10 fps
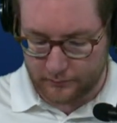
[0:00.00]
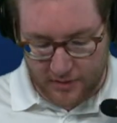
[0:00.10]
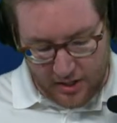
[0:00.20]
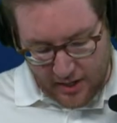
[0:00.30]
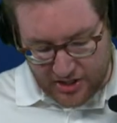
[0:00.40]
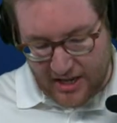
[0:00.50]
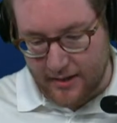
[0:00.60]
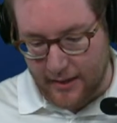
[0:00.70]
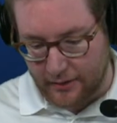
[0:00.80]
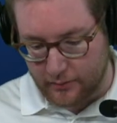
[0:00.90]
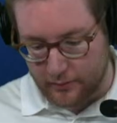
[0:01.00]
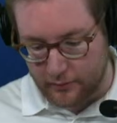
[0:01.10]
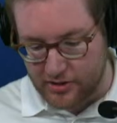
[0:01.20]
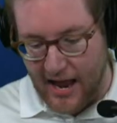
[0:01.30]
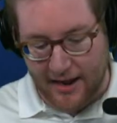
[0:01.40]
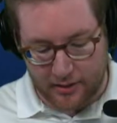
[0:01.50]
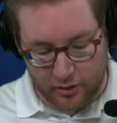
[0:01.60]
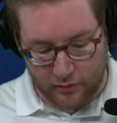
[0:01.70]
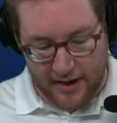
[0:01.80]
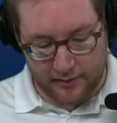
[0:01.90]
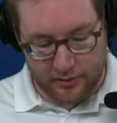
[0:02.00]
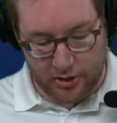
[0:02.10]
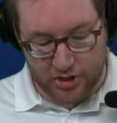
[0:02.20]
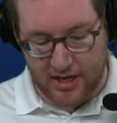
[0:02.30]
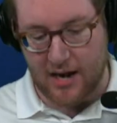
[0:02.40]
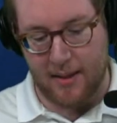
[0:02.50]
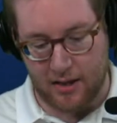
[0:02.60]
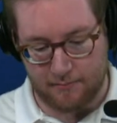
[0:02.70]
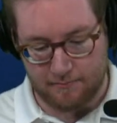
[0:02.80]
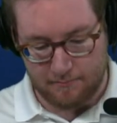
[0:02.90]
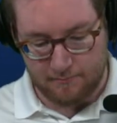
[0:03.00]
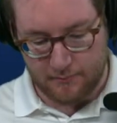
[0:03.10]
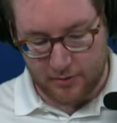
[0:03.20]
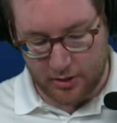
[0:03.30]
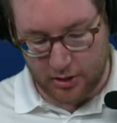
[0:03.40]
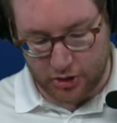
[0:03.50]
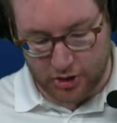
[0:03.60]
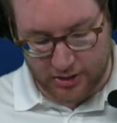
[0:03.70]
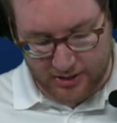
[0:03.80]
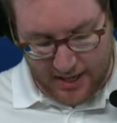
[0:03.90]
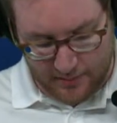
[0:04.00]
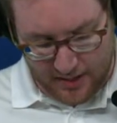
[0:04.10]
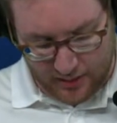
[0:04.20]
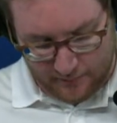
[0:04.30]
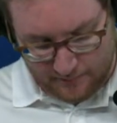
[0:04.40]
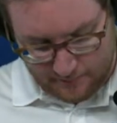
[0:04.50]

You guys get, Zach, you're right. You just got to make them. You just got to make them.